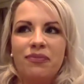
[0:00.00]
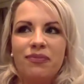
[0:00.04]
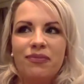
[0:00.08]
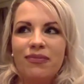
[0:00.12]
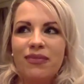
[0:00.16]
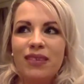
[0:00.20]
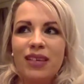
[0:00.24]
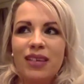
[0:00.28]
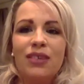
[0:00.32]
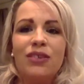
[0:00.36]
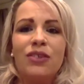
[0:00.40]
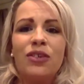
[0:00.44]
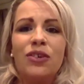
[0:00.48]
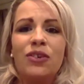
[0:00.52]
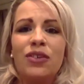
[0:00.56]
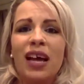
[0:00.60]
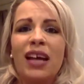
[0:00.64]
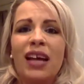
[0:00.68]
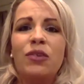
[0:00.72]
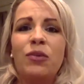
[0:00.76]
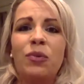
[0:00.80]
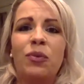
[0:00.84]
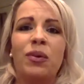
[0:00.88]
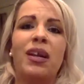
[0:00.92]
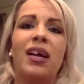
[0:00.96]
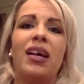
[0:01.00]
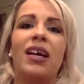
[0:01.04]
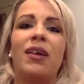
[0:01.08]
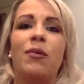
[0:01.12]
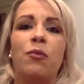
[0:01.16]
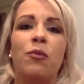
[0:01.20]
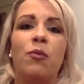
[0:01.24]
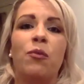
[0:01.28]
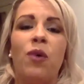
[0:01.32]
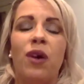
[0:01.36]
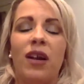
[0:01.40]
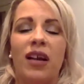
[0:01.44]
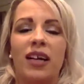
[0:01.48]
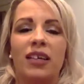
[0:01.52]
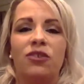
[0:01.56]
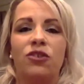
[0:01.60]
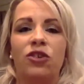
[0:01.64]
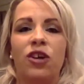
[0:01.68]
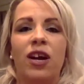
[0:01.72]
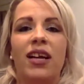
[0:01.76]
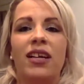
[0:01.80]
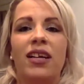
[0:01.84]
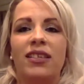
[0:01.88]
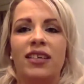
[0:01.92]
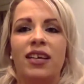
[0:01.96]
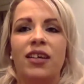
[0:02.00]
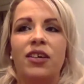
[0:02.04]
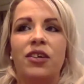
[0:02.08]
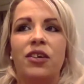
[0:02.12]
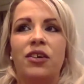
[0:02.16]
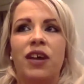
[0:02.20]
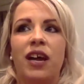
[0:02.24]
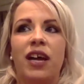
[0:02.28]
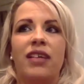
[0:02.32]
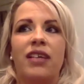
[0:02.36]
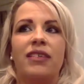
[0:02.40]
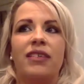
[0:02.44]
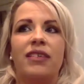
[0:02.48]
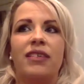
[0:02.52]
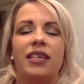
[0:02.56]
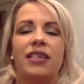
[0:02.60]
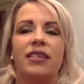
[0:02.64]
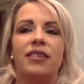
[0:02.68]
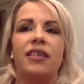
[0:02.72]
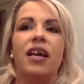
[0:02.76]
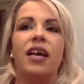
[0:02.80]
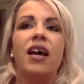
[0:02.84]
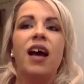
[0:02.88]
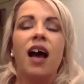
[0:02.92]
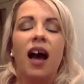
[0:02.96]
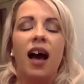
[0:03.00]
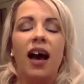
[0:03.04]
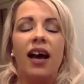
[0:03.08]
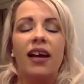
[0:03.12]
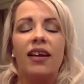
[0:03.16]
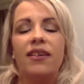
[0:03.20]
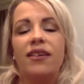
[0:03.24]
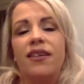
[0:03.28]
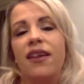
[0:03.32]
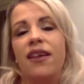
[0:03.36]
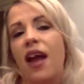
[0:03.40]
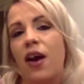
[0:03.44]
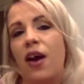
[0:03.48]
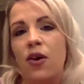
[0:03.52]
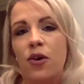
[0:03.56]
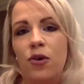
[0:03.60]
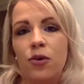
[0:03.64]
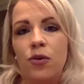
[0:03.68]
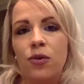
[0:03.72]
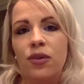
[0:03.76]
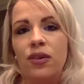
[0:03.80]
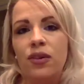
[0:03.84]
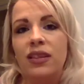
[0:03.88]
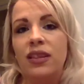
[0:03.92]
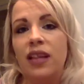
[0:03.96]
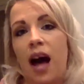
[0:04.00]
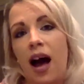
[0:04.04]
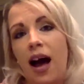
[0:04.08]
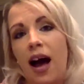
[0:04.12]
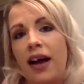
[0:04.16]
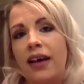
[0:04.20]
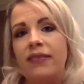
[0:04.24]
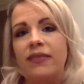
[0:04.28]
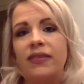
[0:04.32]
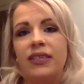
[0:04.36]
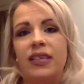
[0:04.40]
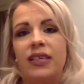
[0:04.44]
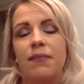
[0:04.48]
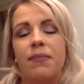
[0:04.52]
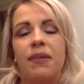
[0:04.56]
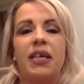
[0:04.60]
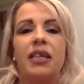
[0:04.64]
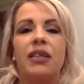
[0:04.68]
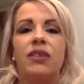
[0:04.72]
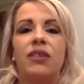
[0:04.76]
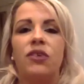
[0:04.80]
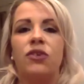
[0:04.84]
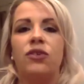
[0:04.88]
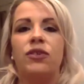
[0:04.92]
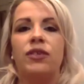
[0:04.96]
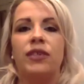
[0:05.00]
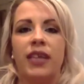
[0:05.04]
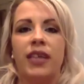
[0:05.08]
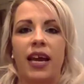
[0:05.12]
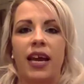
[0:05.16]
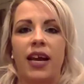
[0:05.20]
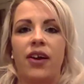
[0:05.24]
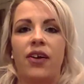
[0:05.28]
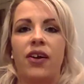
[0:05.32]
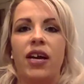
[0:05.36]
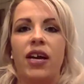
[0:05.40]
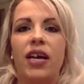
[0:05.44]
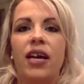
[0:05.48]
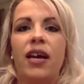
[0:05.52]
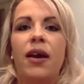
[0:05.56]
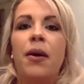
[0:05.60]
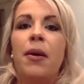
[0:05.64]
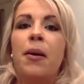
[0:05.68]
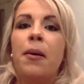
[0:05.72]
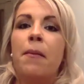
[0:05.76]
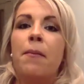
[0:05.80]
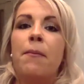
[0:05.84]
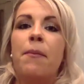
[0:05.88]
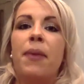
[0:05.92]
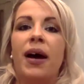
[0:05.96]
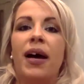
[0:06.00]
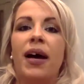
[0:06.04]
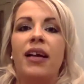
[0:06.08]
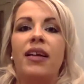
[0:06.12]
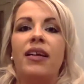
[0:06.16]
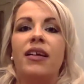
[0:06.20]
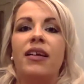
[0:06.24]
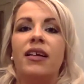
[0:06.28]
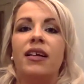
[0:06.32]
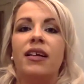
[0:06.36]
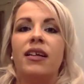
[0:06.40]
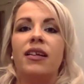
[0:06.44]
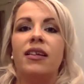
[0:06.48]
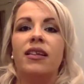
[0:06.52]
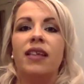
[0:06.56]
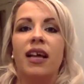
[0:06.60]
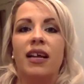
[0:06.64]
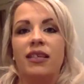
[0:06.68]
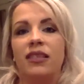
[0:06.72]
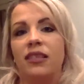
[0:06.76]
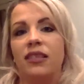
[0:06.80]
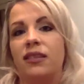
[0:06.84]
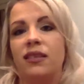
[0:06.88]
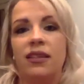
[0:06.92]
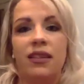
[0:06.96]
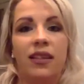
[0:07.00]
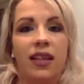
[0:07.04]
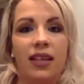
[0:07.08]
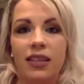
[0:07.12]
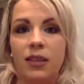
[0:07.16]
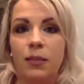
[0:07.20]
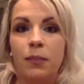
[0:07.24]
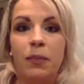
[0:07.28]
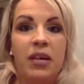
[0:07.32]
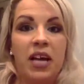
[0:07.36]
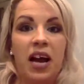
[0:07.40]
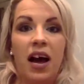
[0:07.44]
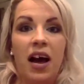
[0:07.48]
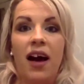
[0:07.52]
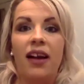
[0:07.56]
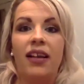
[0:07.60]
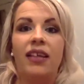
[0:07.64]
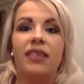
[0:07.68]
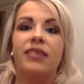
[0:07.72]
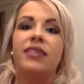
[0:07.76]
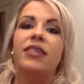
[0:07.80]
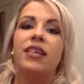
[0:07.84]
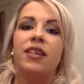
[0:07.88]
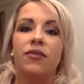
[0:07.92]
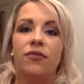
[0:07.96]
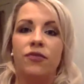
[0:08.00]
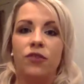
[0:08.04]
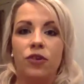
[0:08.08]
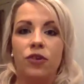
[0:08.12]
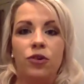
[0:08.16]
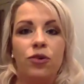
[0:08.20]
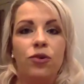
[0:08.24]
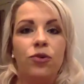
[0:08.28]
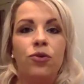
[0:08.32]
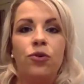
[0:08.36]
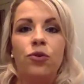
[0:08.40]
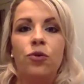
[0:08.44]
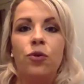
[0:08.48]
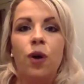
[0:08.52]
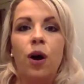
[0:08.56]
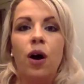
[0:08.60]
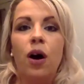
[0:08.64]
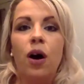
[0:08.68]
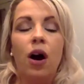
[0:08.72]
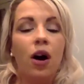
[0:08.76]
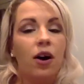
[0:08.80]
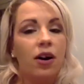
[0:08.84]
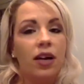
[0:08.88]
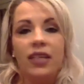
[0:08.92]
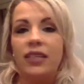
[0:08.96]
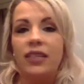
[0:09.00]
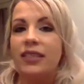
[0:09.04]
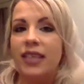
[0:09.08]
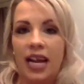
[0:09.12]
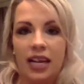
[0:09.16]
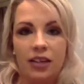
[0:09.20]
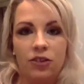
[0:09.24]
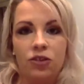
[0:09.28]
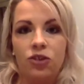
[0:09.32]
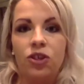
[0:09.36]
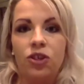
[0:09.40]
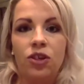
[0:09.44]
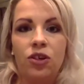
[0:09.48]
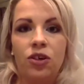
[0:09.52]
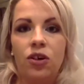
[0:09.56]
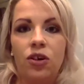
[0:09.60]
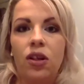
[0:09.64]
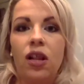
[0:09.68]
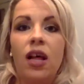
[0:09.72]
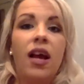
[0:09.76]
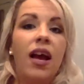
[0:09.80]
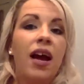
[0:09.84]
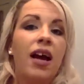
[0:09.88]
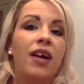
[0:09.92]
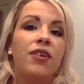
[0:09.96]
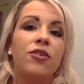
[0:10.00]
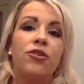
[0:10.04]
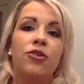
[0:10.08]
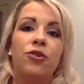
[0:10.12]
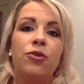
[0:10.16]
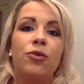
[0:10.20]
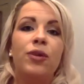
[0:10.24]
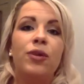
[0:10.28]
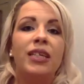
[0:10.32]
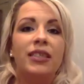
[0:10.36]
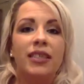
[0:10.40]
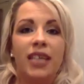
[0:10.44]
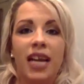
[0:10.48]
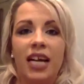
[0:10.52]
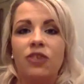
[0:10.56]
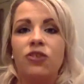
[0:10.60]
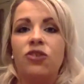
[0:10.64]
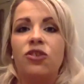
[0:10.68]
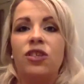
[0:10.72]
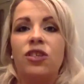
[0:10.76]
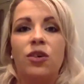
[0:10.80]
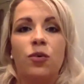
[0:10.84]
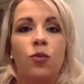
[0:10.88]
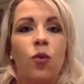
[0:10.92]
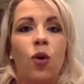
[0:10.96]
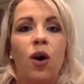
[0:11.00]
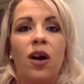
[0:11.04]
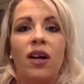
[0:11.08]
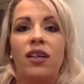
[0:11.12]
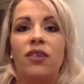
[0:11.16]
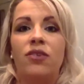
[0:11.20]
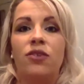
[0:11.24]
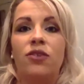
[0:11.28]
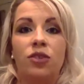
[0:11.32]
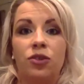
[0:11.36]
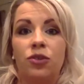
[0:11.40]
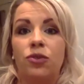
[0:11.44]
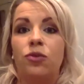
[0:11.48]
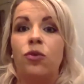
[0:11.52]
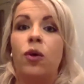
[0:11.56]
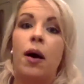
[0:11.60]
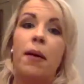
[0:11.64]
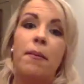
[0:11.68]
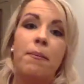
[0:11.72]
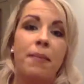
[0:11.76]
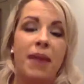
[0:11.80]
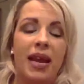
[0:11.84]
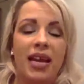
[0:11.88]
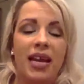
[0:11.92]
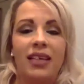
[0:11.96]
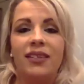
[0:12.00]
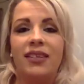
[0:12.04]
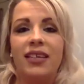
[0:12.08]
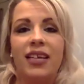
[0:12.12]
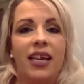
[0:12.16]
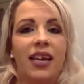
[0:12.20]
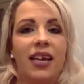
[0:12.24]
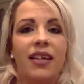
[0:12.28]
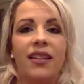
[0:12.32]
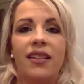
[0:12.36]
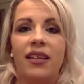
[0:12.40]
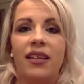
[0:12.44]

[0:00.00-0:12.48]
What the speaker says: So that's what I try to tell you guys is, I know lives can be a little scary, but let's be honest. If you are intentional and you intentionally want to do amazing in this